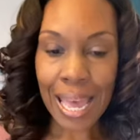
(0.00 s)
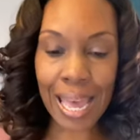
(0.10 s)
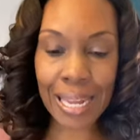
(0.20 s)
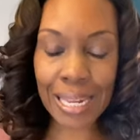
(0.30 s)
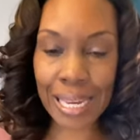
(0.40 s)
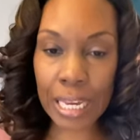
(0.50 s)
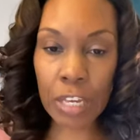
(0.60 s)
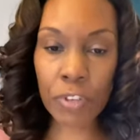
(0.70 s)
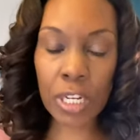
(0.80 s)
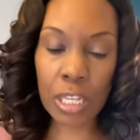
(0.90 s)
And
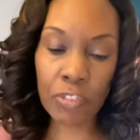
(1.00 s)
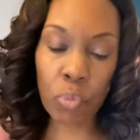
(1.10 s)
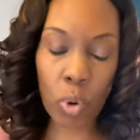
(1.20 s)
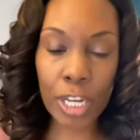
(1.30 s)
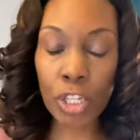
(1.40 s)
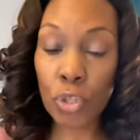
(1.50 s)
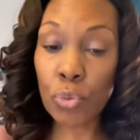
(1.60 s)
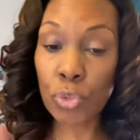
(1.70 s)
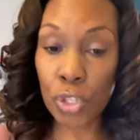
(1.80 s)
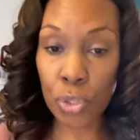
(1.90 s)
even if what you
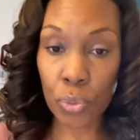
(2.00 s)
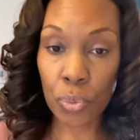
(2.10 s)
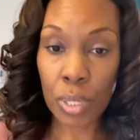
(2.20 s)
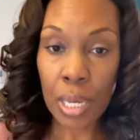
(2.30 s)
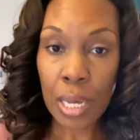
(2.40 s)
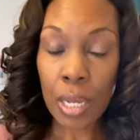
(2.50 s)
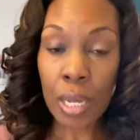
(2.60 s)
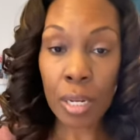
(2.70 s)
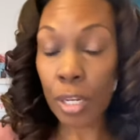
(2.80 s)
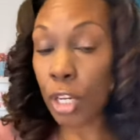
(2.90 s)
do
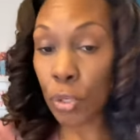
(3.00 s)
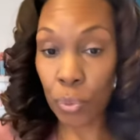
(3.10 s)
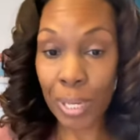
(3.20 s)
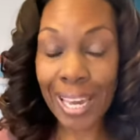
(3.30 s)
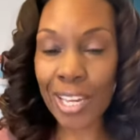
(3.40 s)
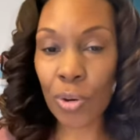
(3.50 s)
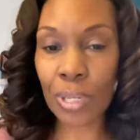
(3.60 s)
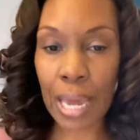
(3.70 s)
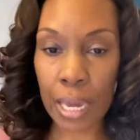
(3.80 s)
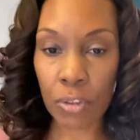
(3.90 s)
new in your
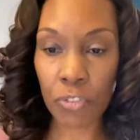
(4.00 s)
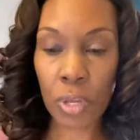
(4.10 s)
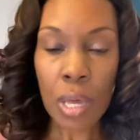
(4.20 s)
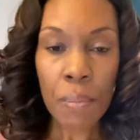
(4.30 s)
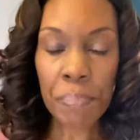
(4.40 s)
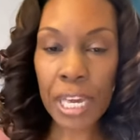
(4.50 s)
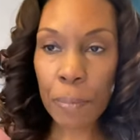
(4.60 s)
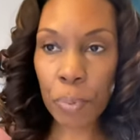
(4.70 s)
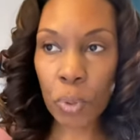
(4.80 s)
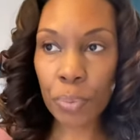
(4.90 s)
life,
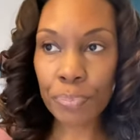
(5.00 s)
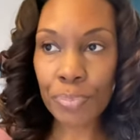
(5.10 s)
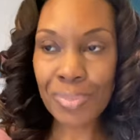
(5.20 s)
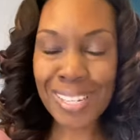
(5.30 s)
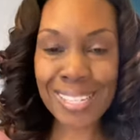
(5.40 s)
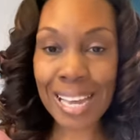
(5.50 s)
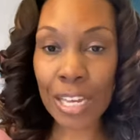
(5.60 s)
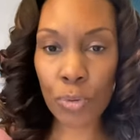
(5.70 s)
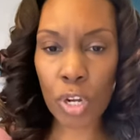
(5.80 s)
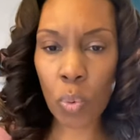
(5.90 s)
people
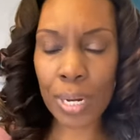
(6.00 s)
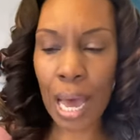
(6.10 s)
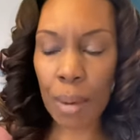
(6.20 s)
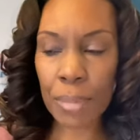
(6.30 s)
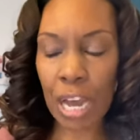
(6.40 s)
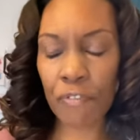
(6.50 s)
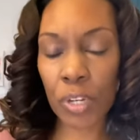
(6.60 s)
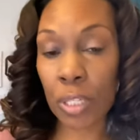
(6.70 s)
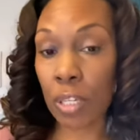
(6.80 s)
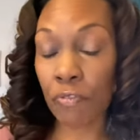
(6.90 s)
decide, you know what, I'm not
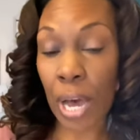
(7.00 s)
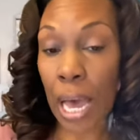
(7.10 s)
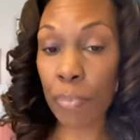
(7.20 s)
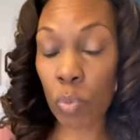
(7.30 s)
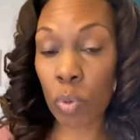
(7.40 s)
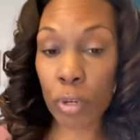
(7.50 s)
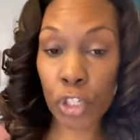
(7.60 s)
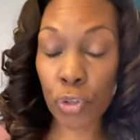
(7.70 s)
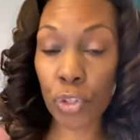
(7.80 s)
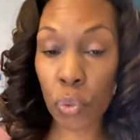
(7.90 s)
really vibing with
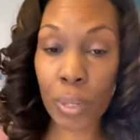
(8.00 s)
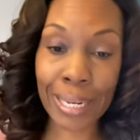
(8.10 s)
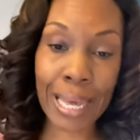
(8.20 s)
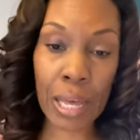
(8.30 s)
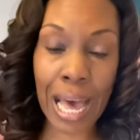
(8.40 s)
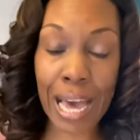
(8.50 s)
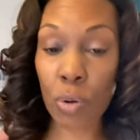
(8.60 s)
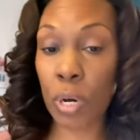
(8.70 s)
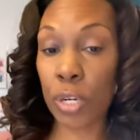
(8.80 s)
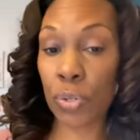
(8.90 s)
what you're doing now. I
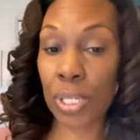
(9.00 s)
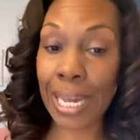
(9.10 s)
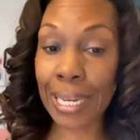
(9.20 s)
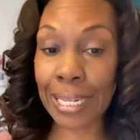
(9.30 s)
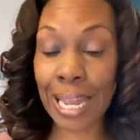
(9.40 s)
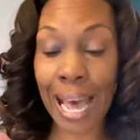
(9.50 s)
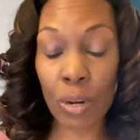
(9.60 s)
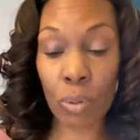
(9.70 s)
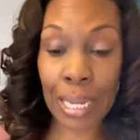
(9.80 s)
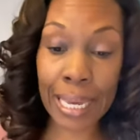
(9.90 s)
don't understand it. I
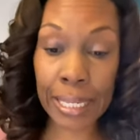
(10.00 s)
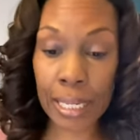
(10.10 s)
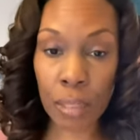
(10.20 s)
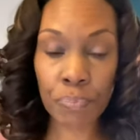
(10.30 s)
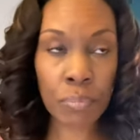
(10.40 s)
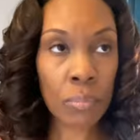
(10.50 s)
don't like it.